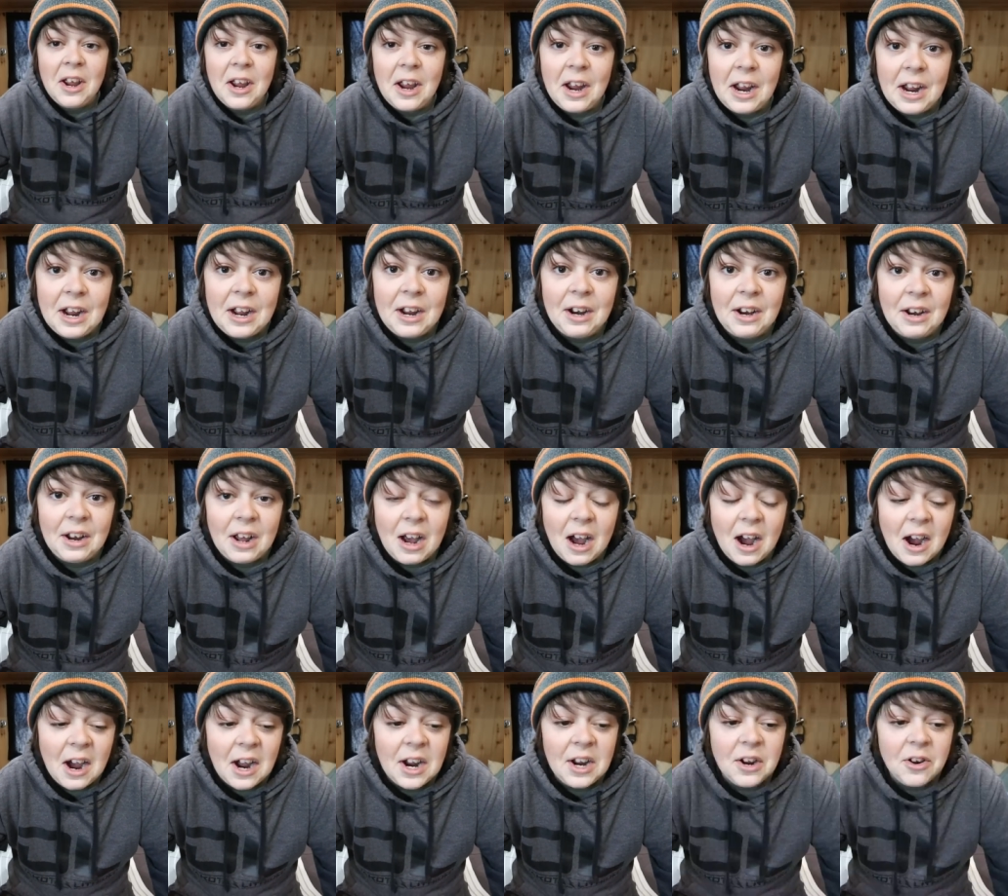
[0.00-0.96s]
And
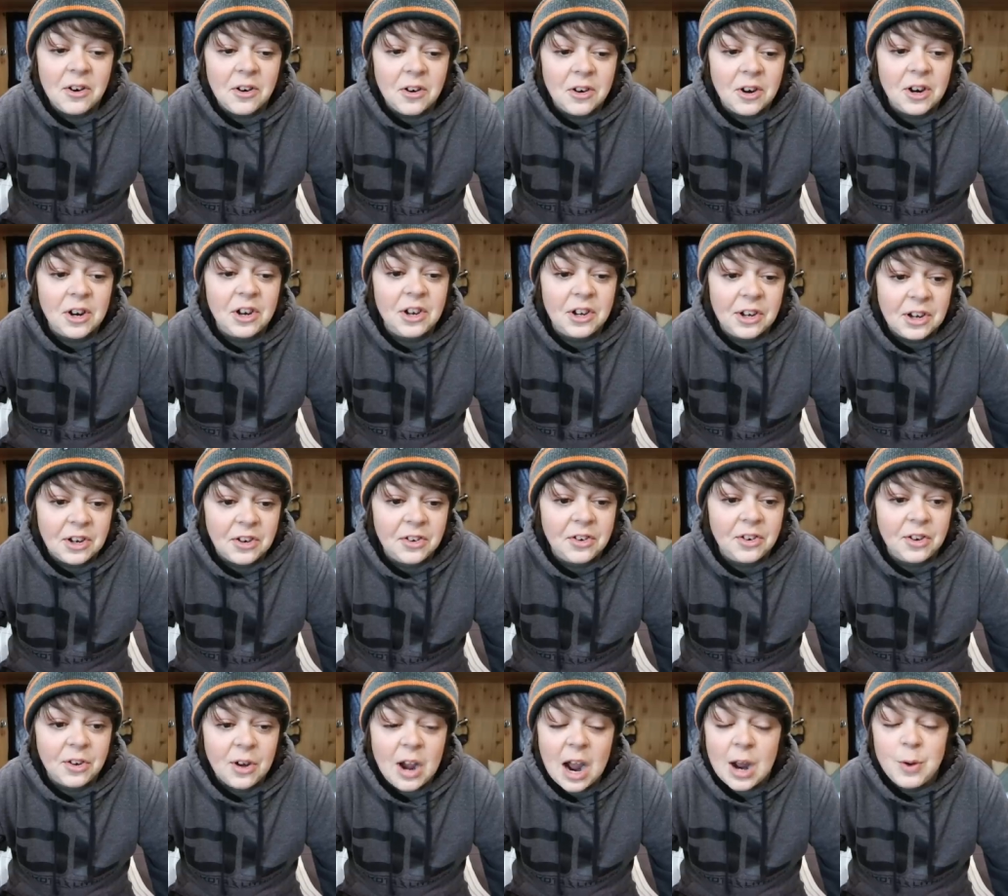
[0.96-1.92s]
I hooked
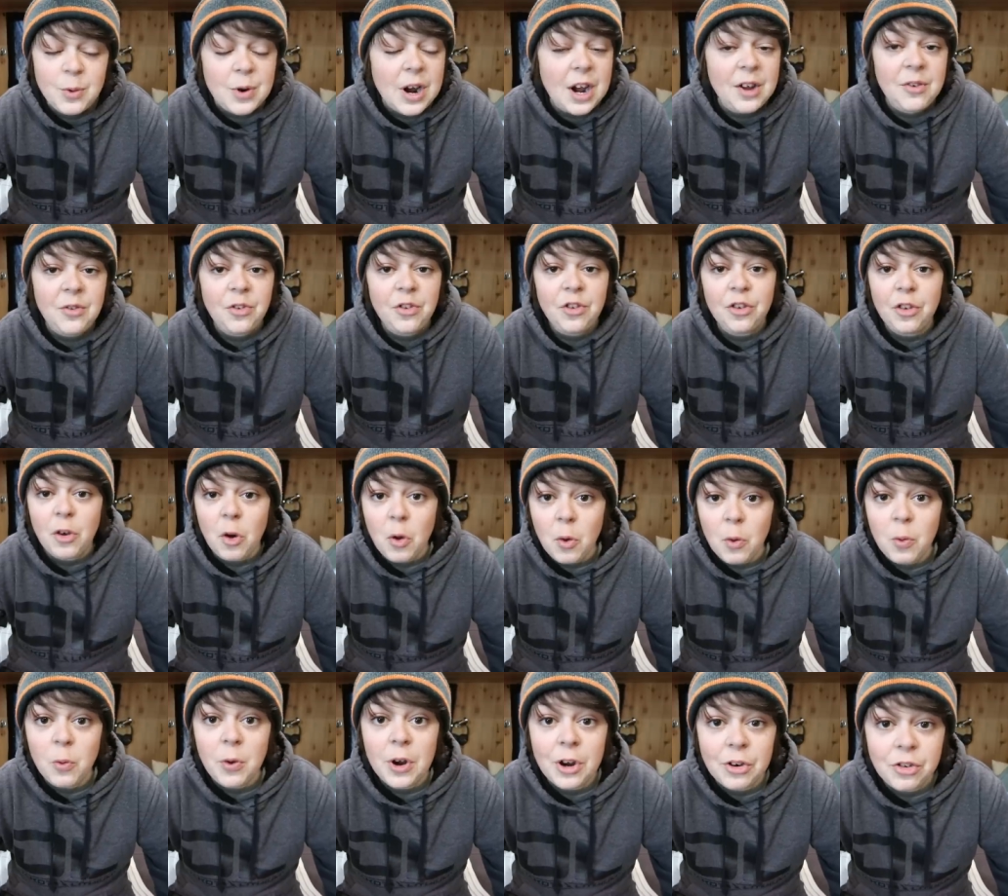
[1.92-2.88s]
into, I, I so
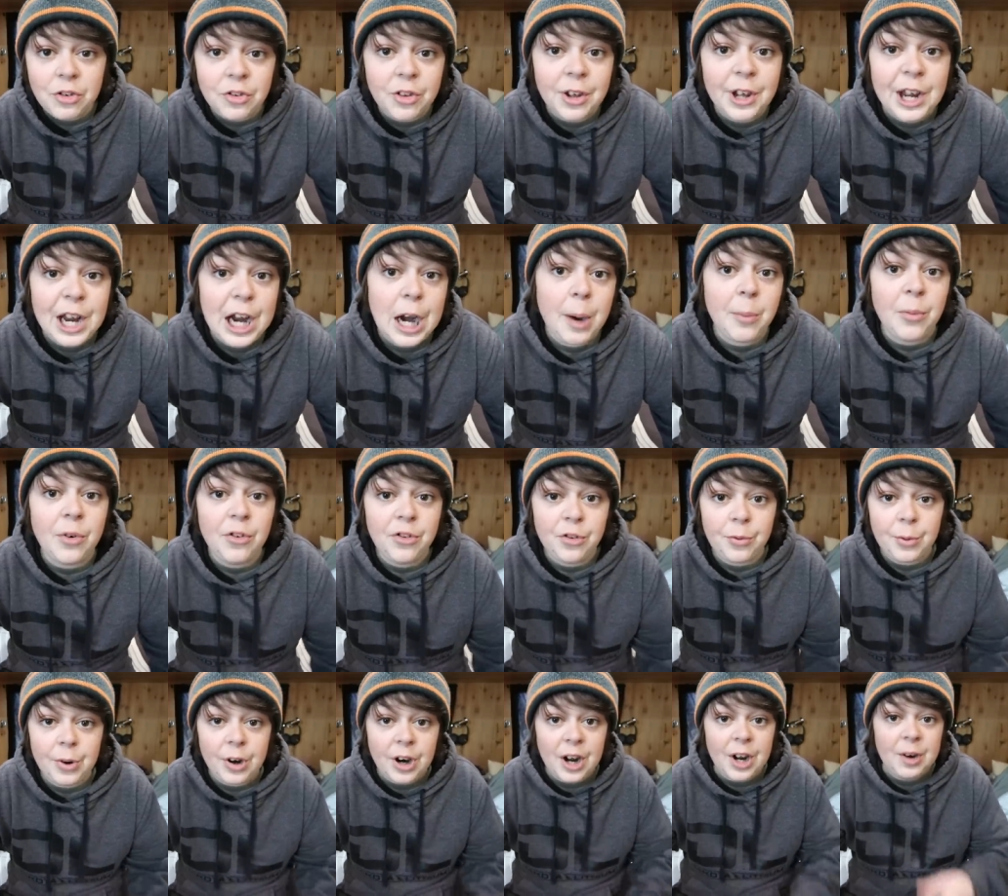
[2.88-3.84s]
wish the cameras
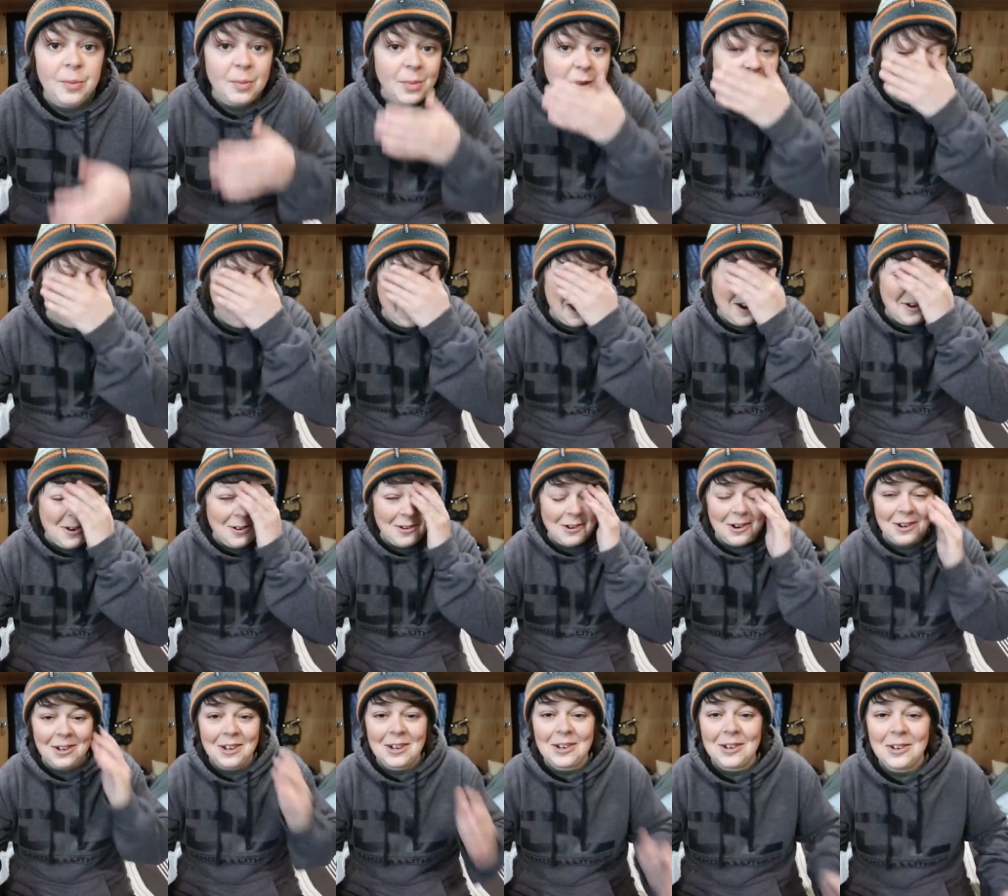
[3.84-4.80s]
were on, but I
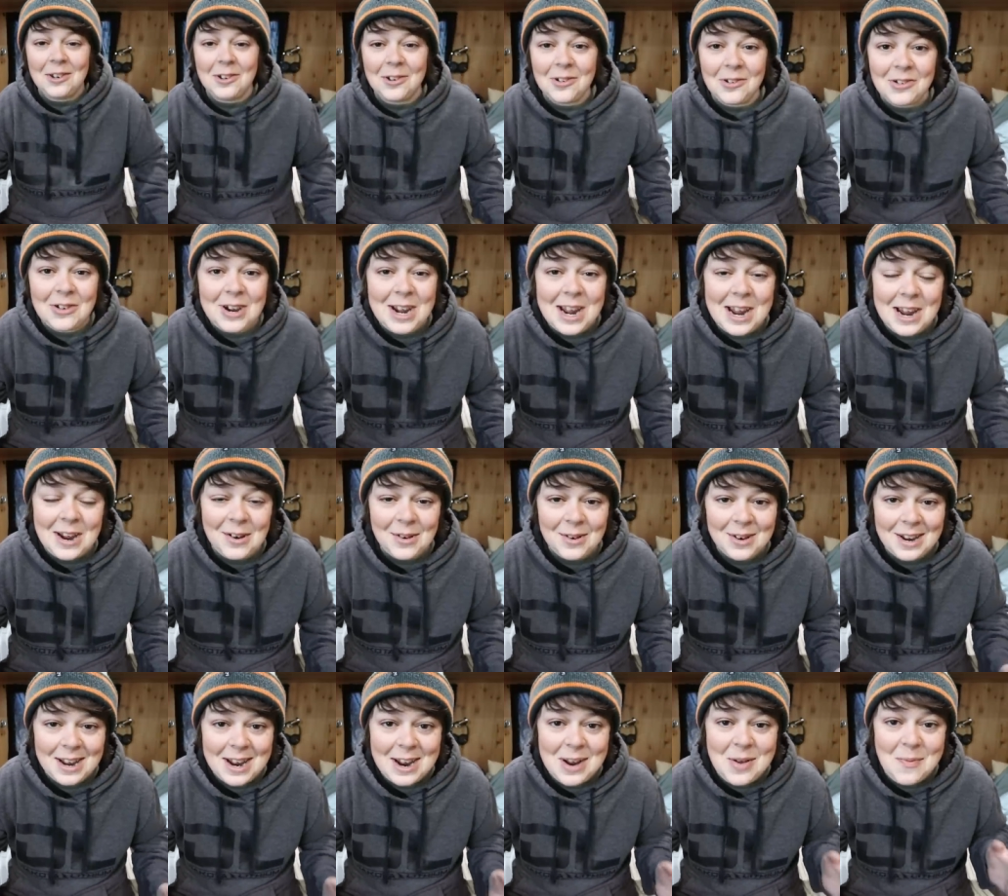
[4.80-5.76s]
hooked into a,
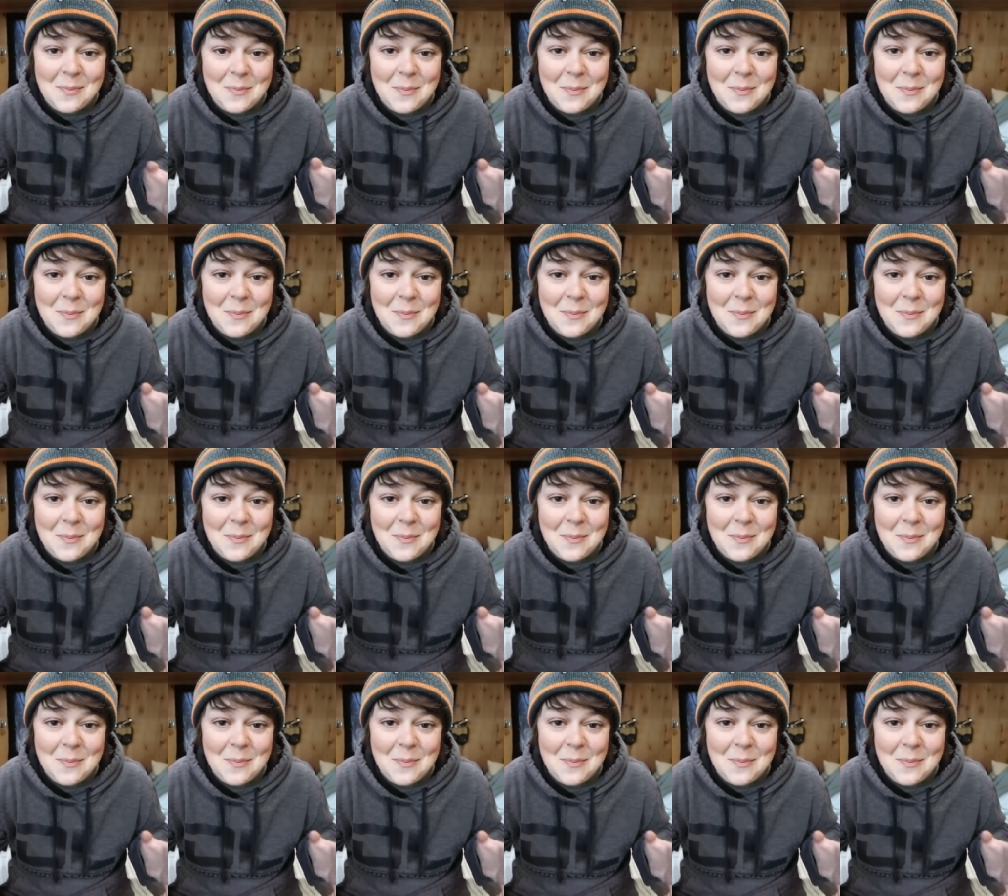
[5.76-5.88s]
a